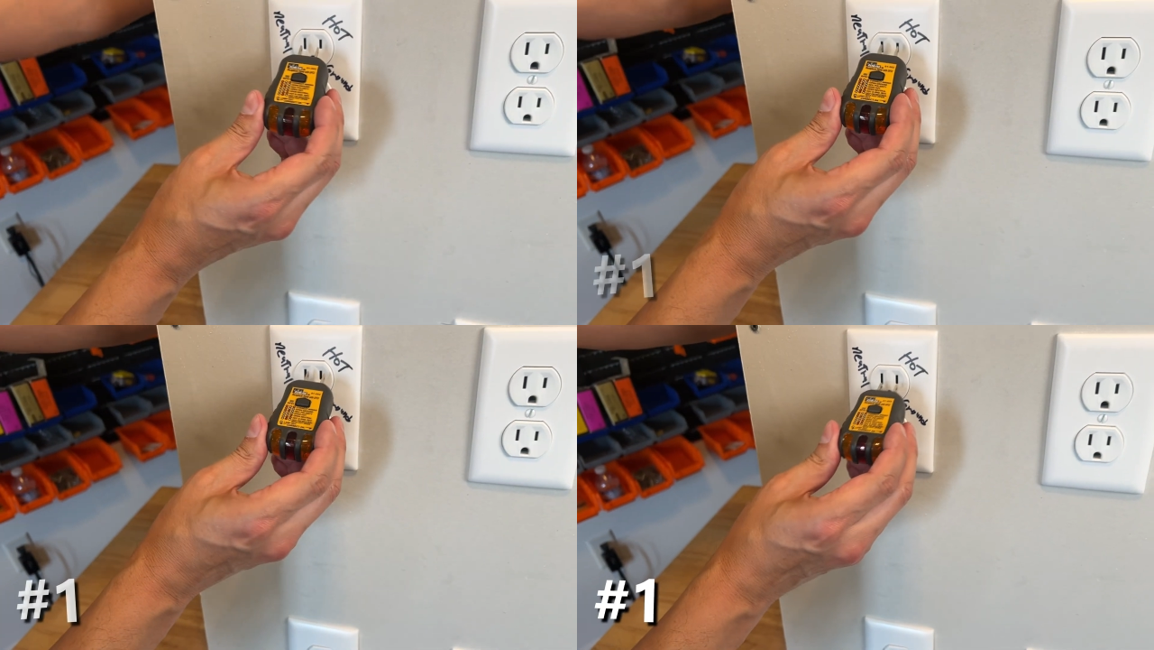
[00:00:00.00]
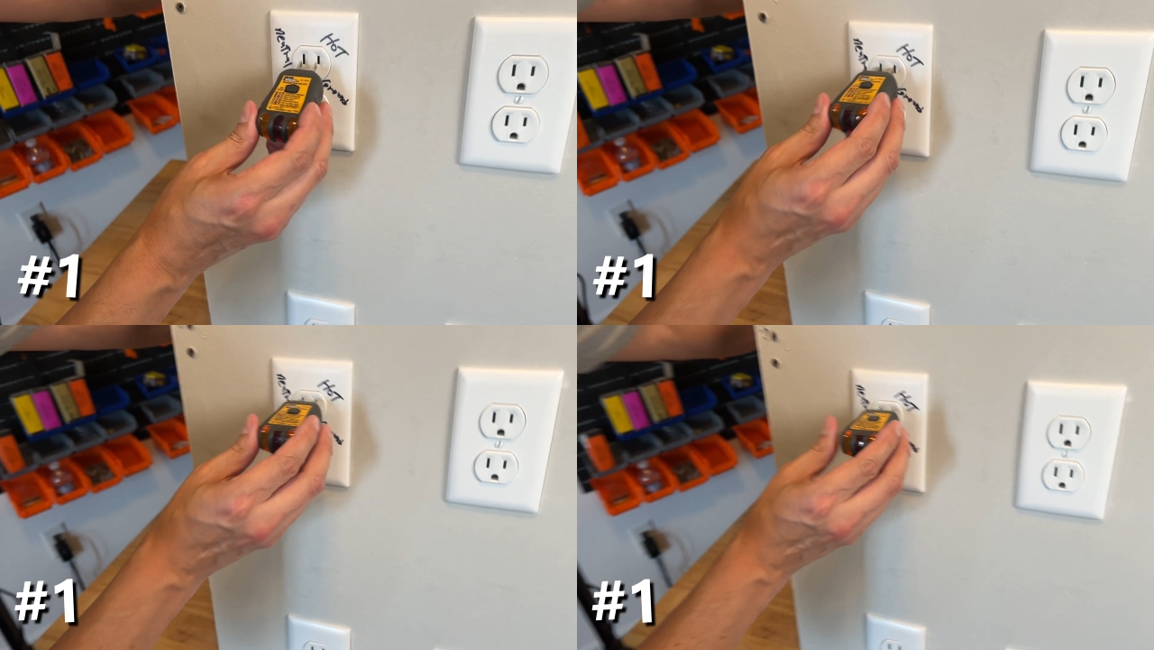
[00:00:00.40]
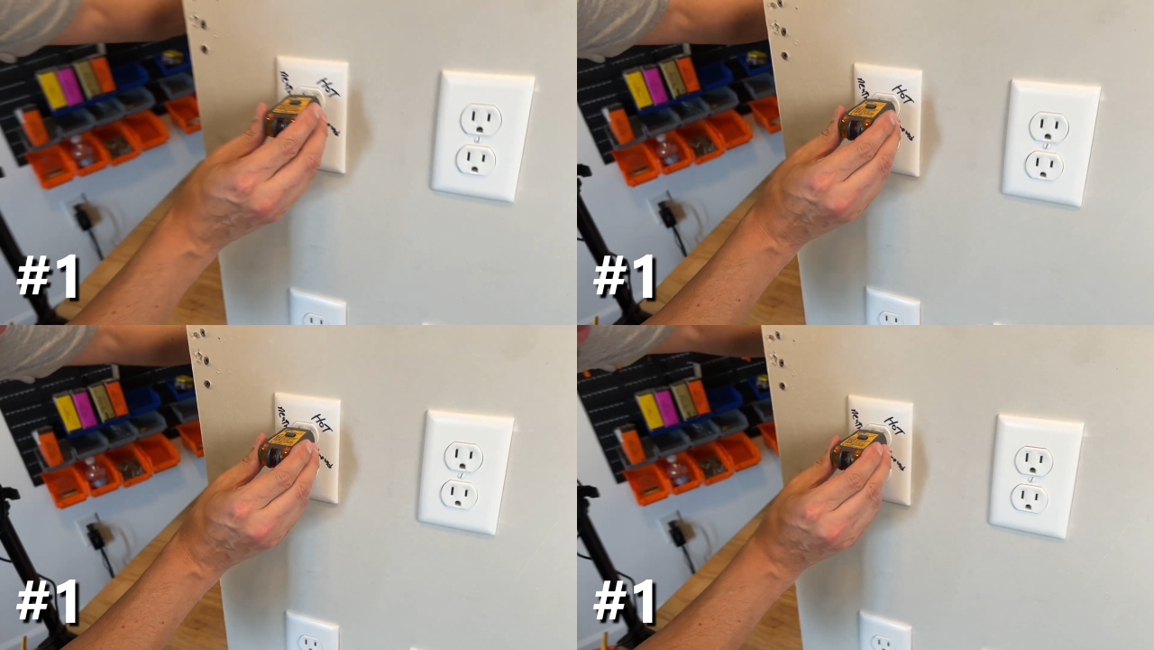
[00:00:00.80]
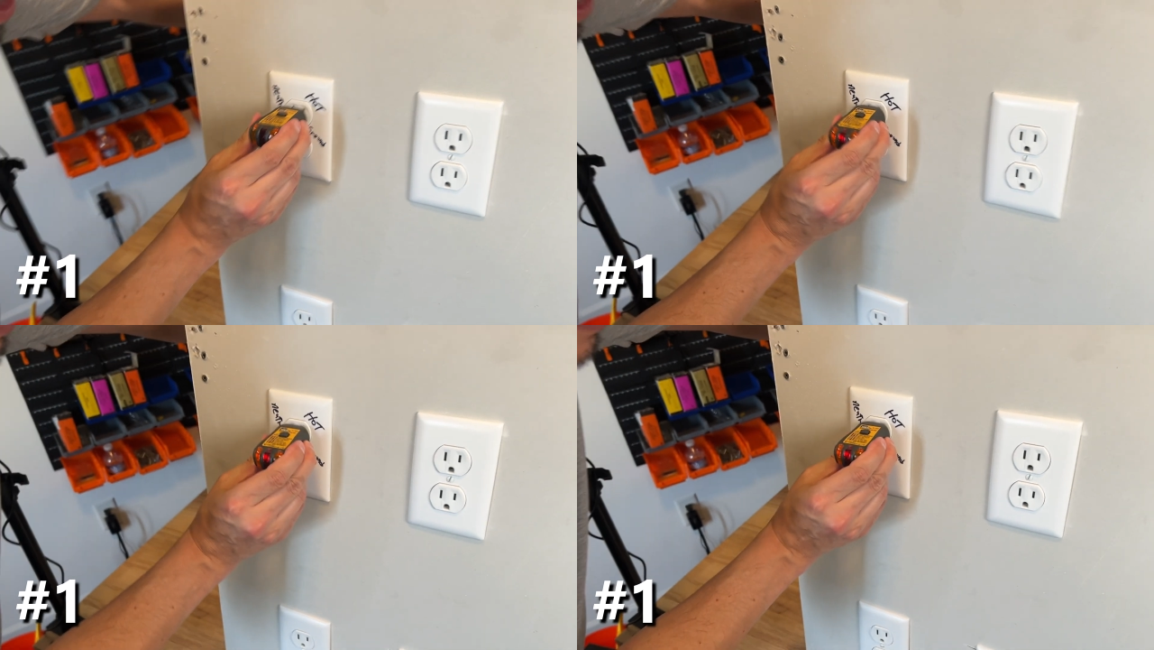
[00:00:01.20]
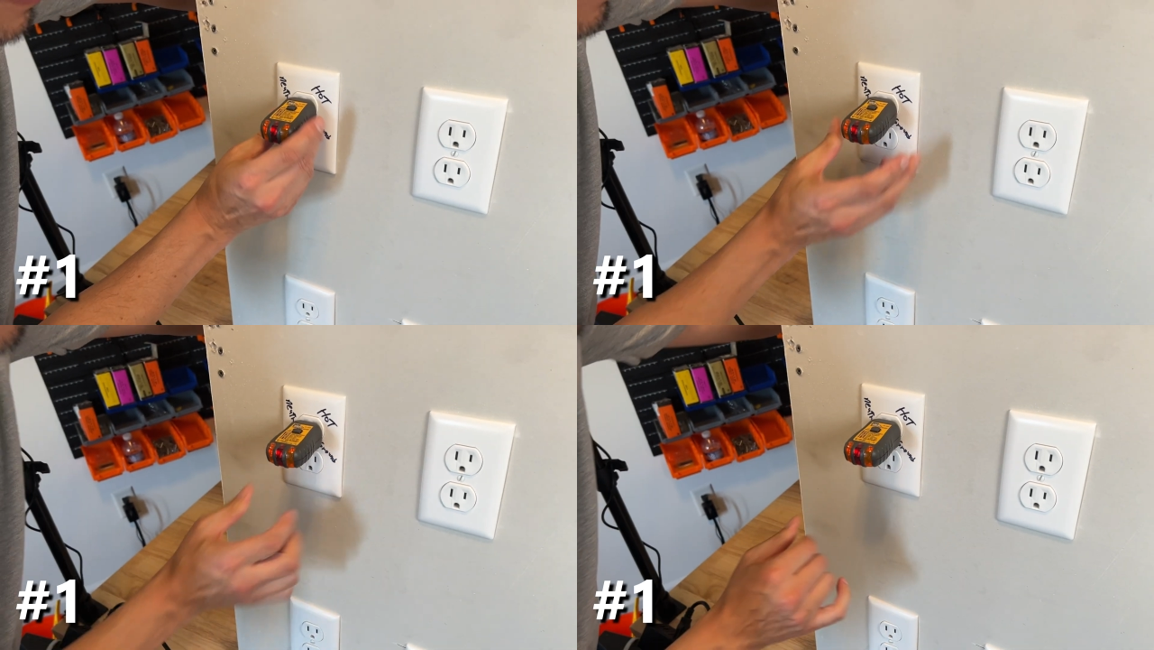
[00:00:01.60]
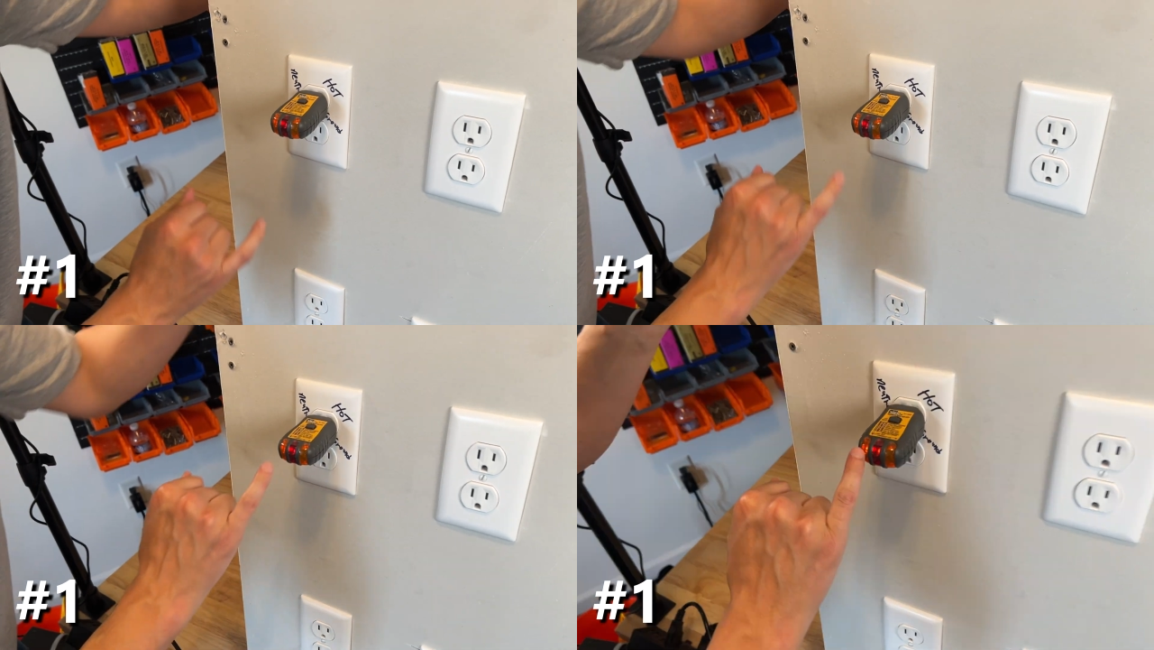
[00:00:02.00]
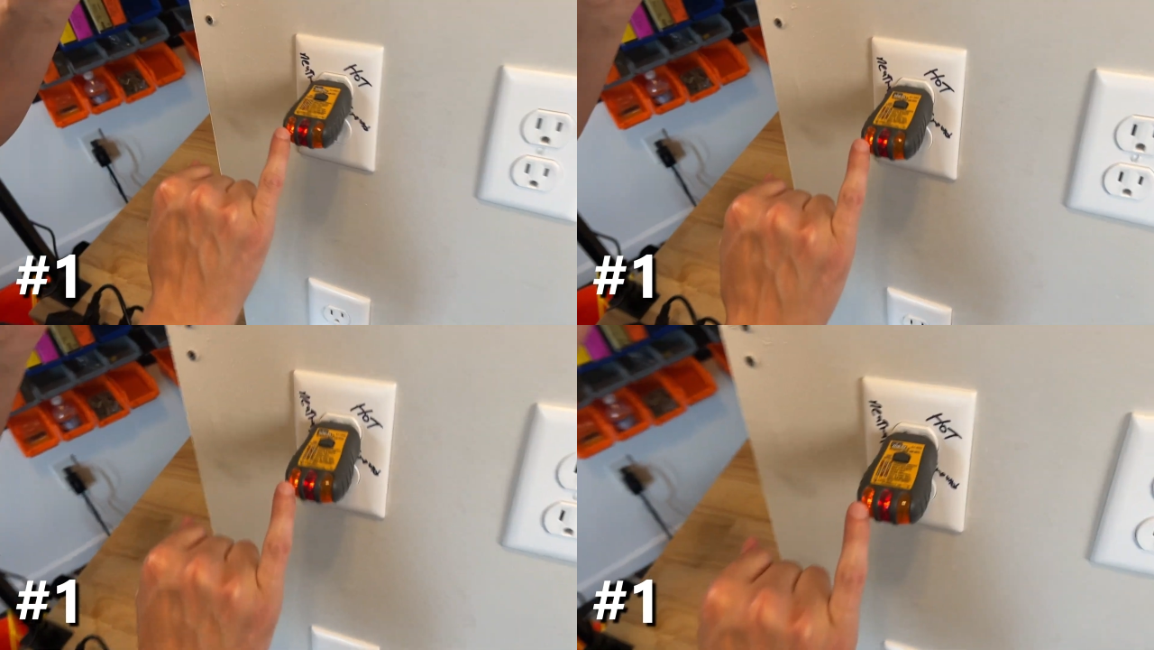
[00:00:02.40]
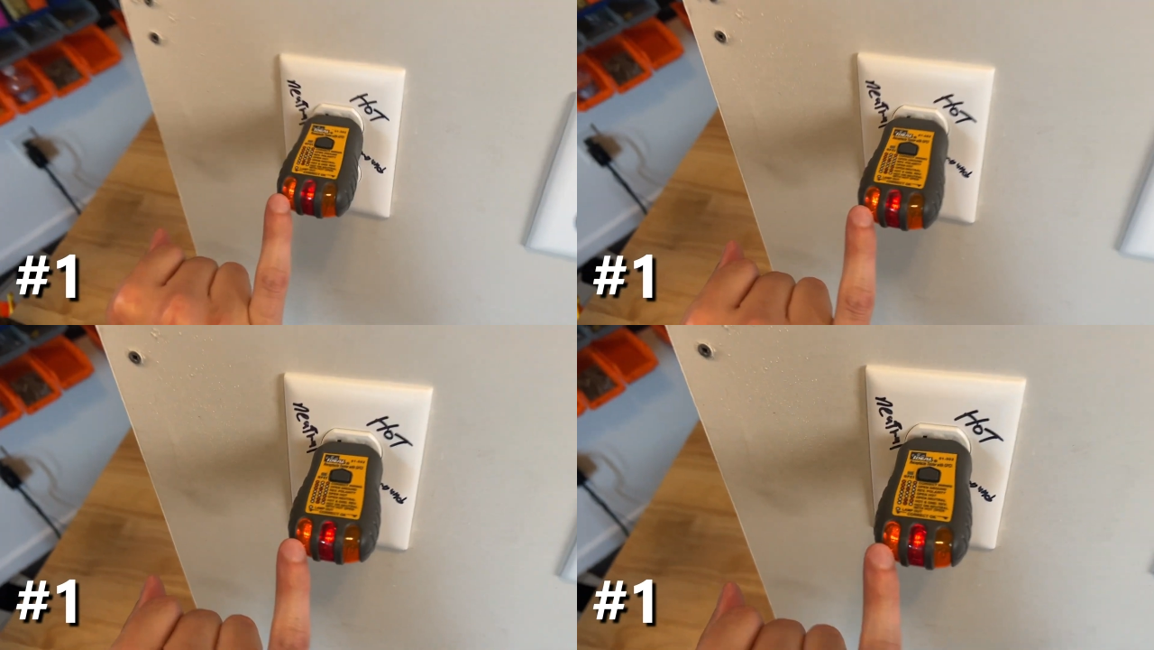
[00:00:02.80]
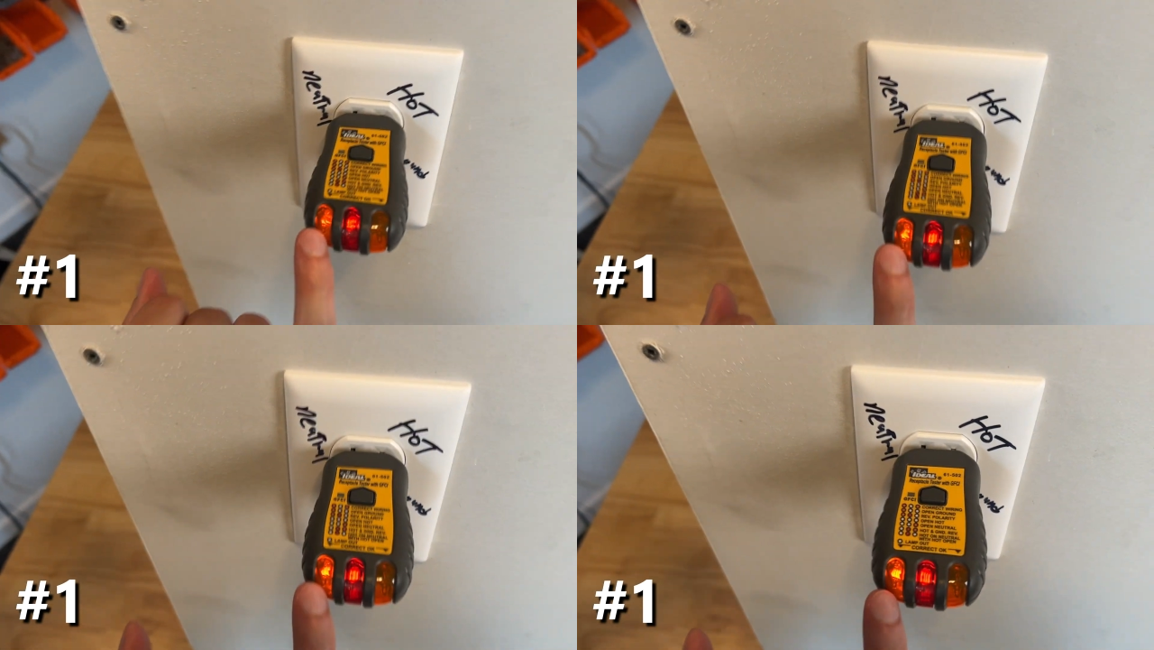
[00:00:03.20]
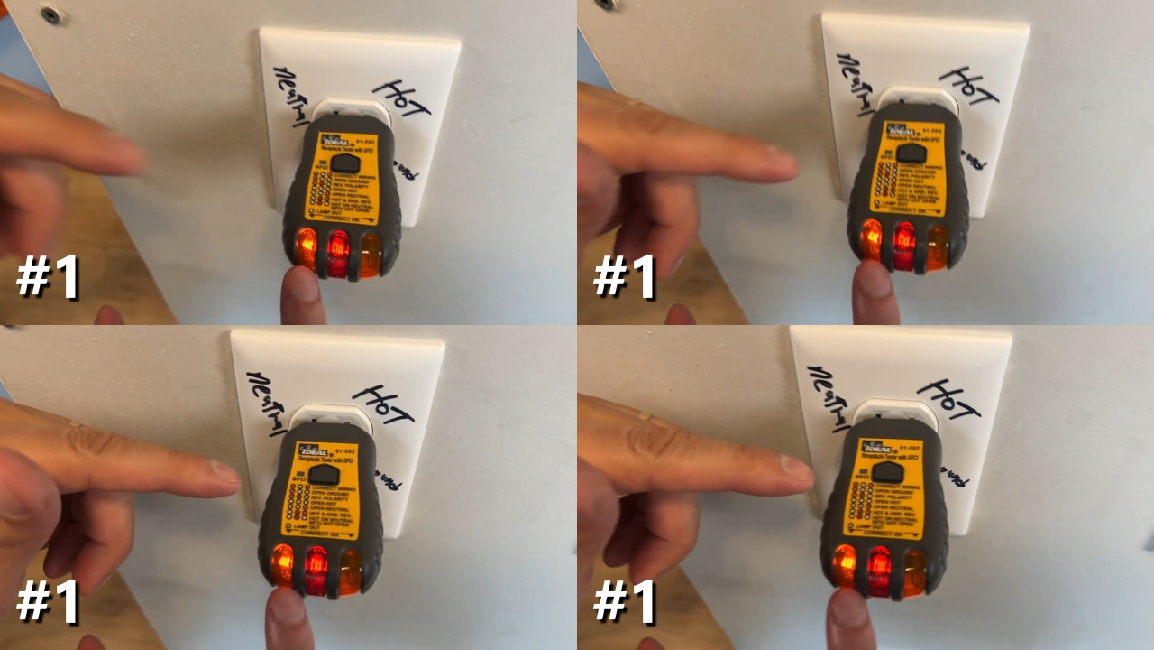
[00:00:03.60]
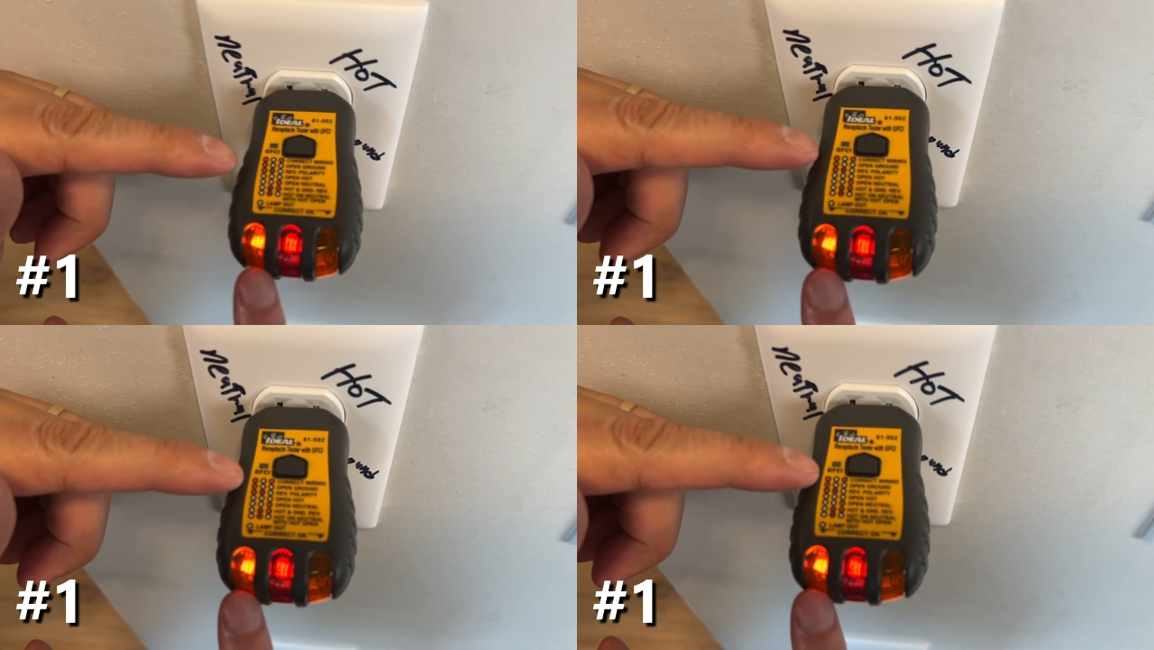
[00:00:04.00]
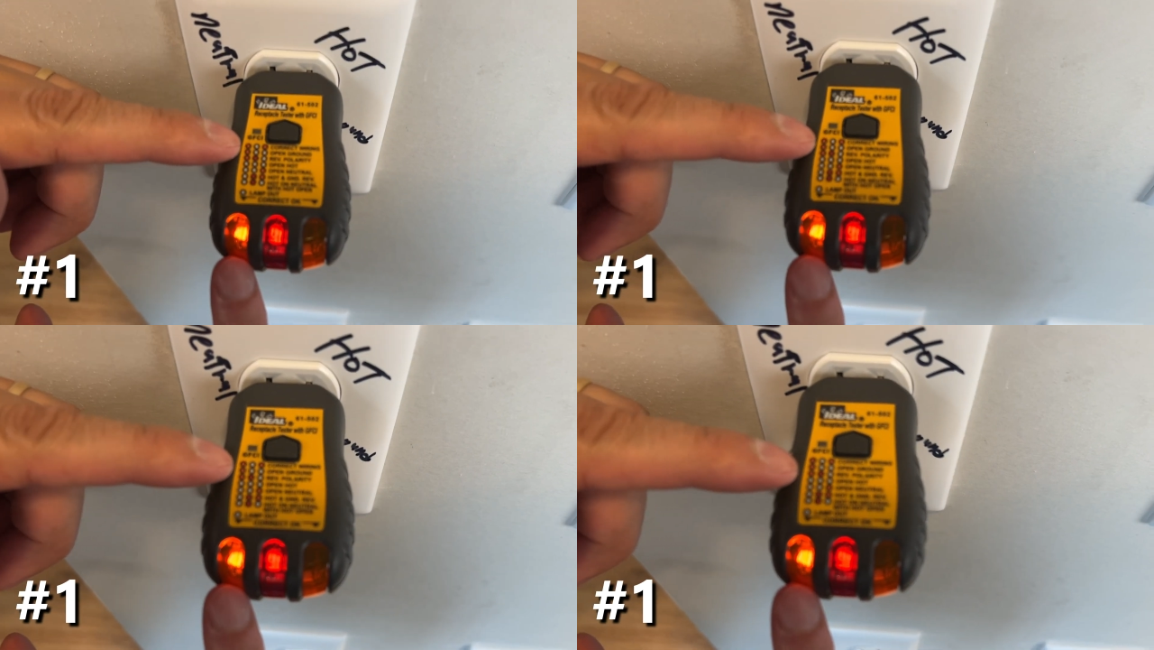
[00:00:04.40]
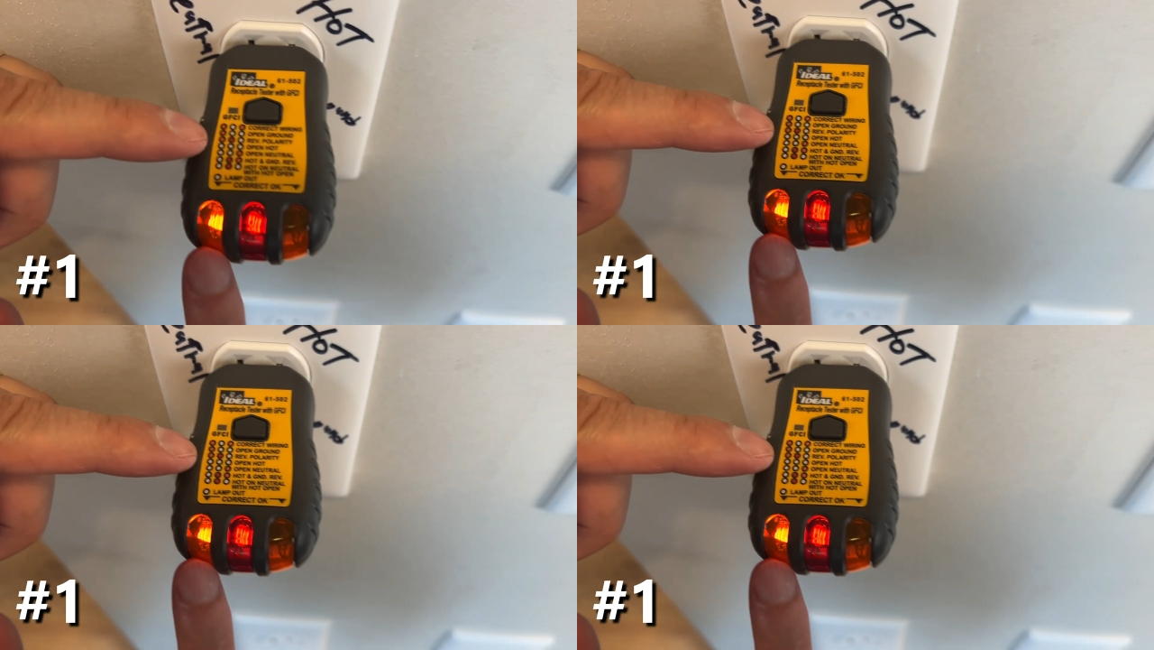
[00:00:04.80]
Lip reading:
Nobody's mouth can be seen.